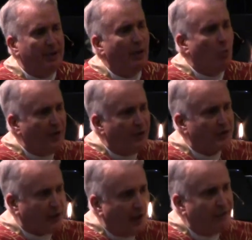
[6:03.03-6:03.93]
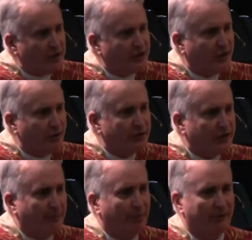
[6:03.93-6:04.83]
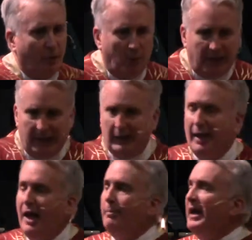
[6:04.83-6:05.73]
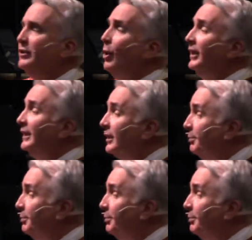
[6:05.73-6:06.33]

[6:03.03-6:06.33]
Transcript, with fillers: being with us every single step of the way, about knowing the